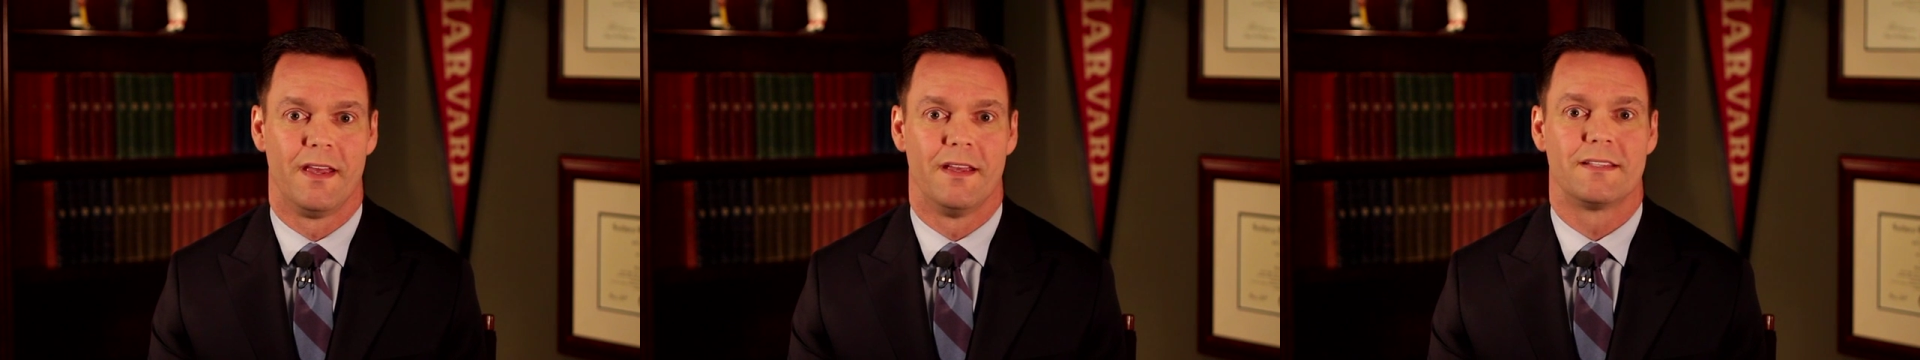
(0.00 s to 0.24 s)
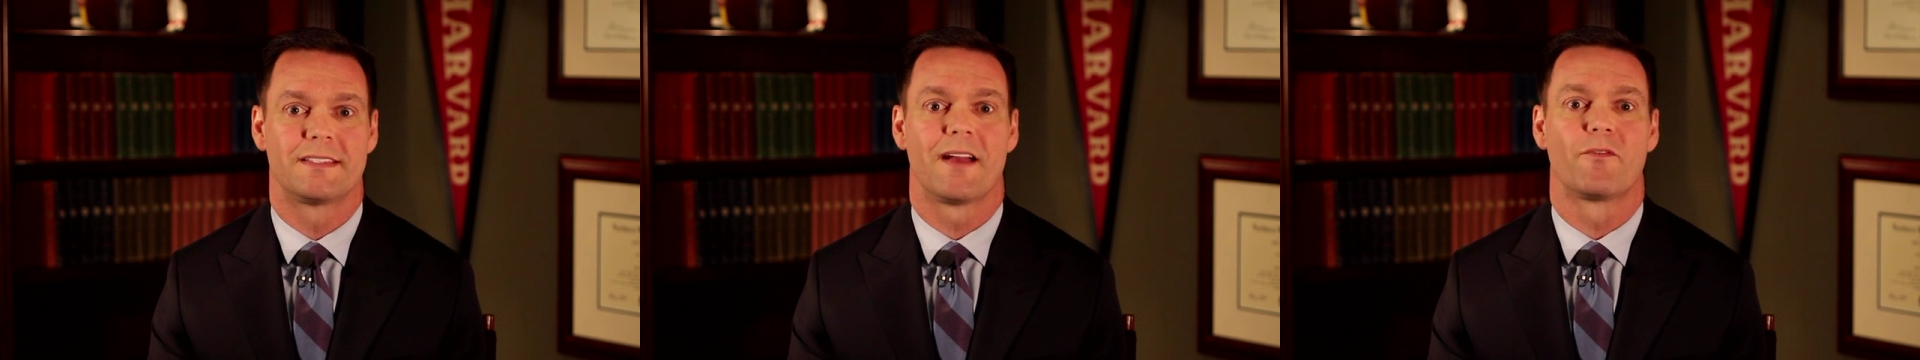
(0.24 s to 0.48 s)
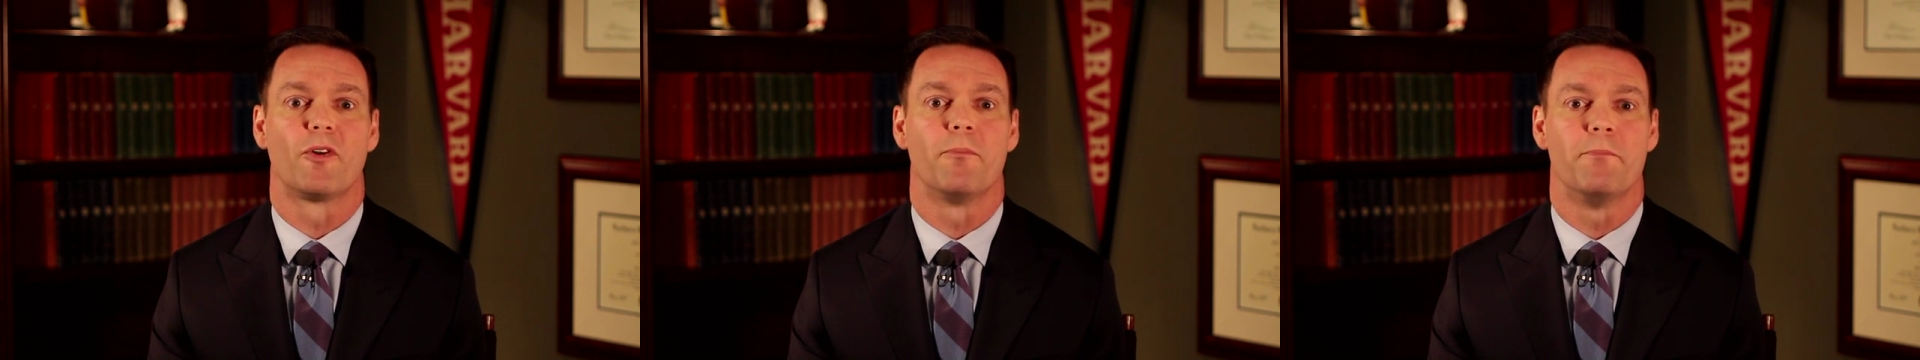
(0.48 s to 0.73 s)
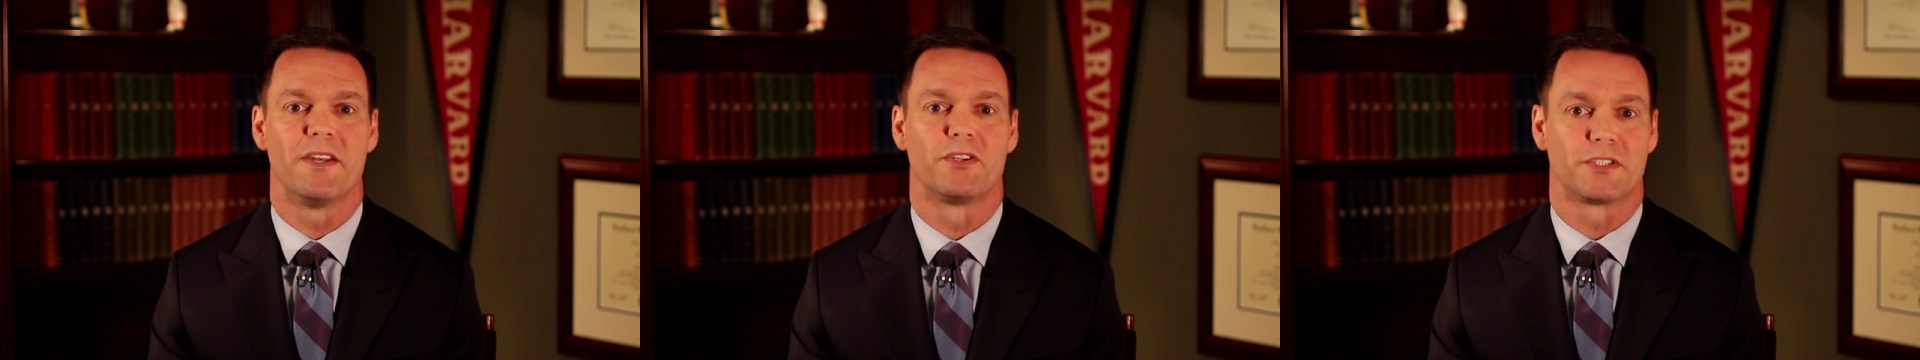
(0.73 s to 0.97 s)
Several
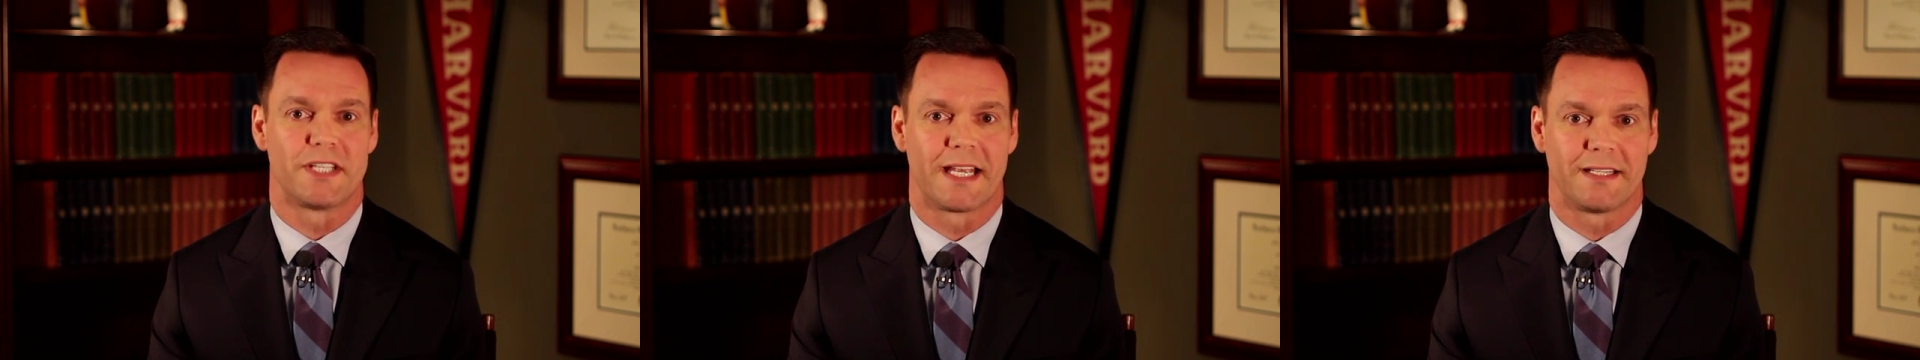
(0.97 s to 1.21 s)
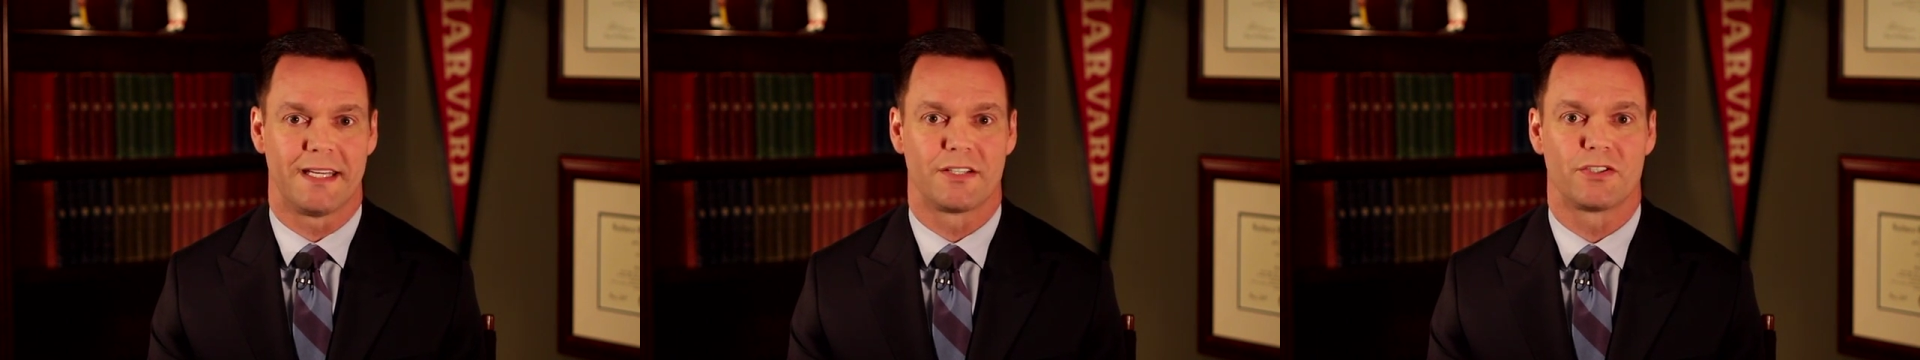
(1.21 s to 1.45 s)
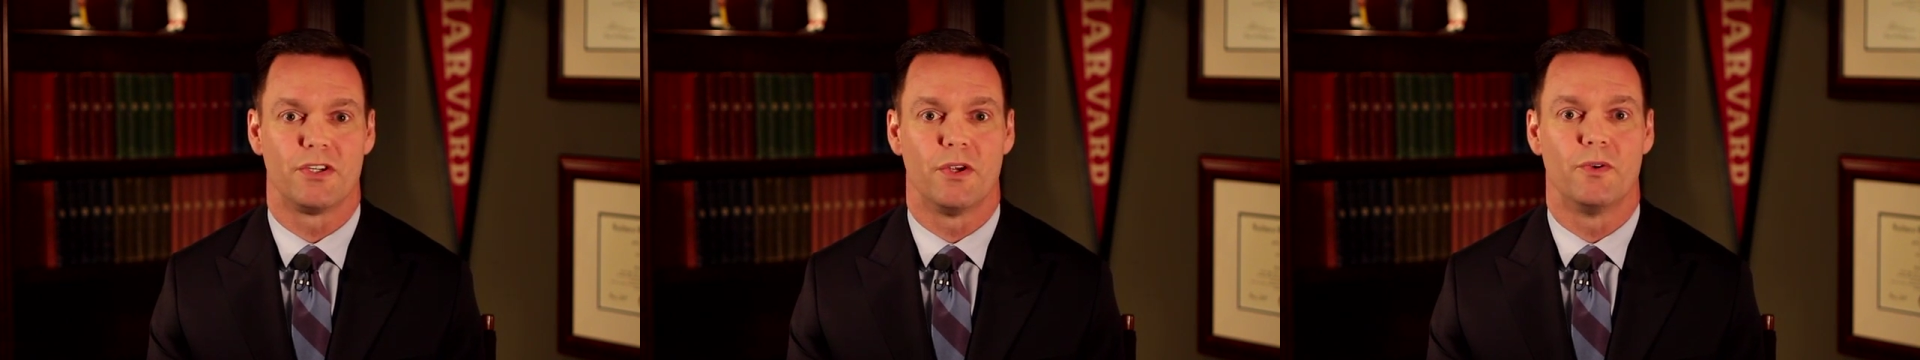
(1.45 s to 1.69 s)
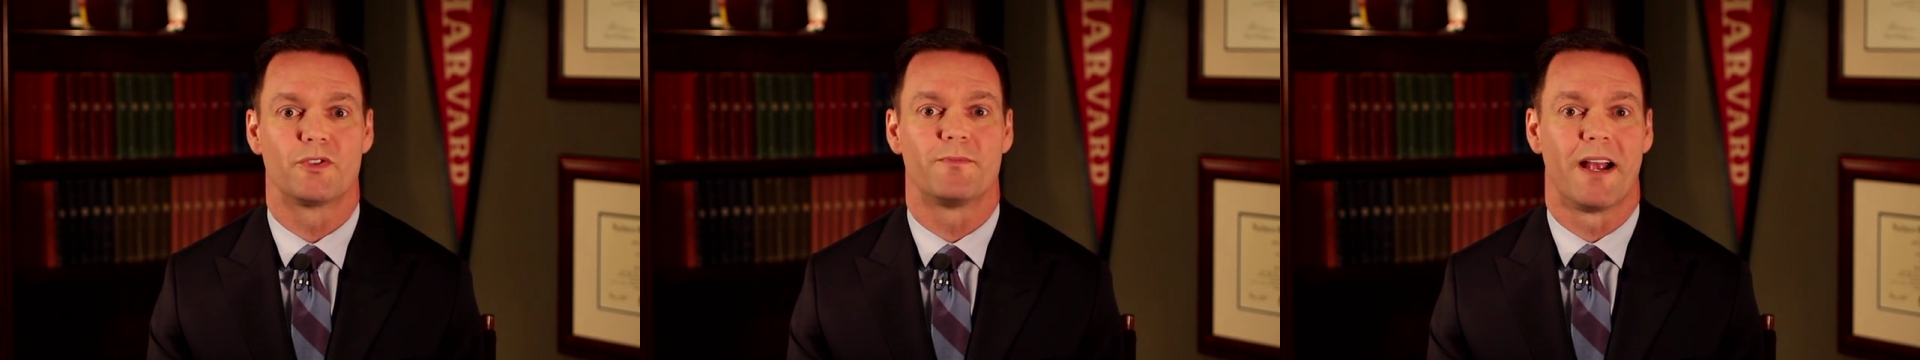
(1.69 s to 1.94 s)
mental techniques
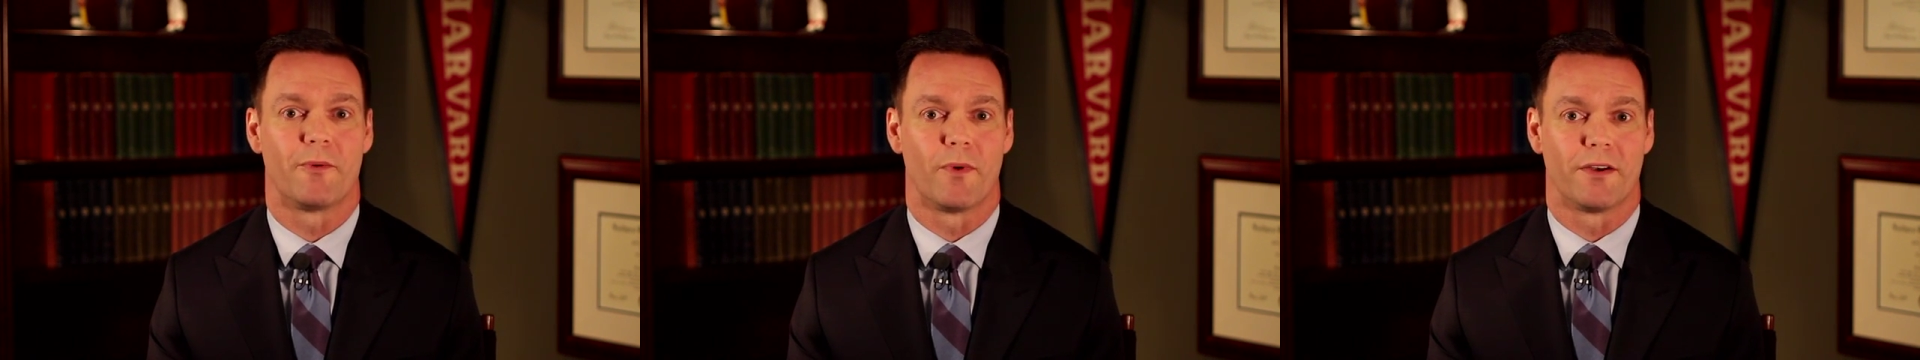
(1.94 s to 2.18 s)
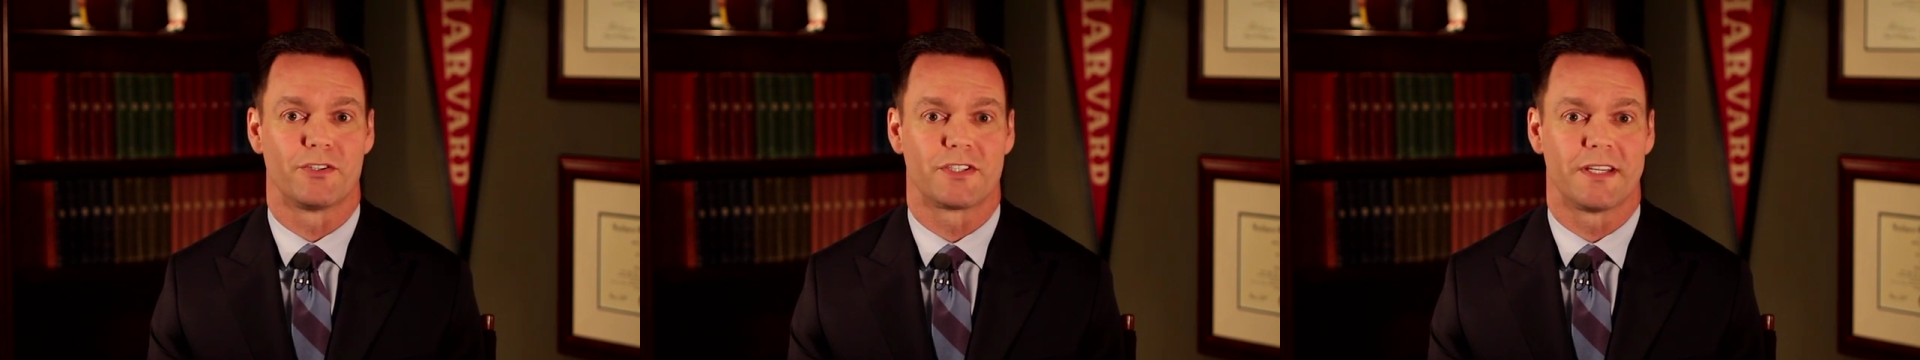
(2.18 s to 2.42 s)
used by runners